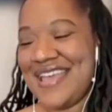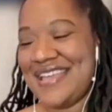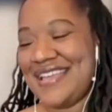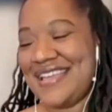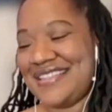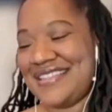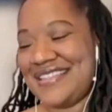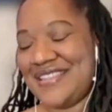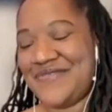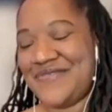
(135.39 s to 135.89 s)

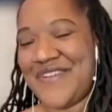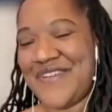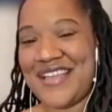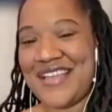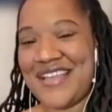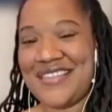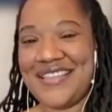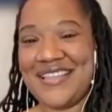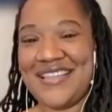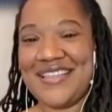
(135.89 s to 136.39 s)
get to
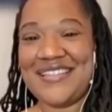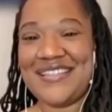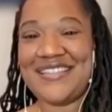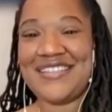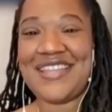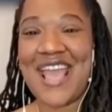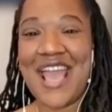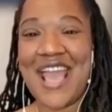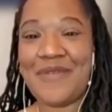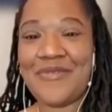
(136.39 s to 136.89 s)
finally
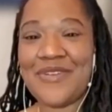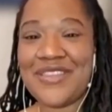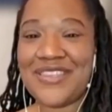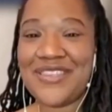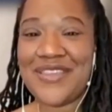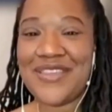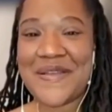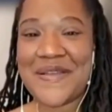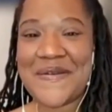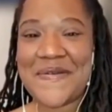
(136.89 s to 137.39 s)
chat with
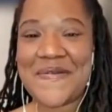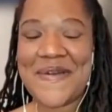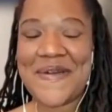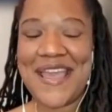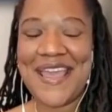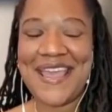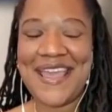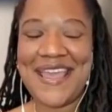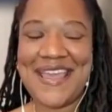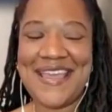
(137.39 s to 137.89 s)
you
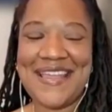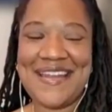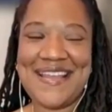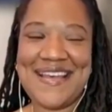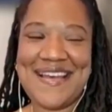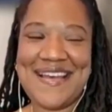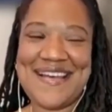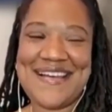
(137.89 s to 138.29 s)
and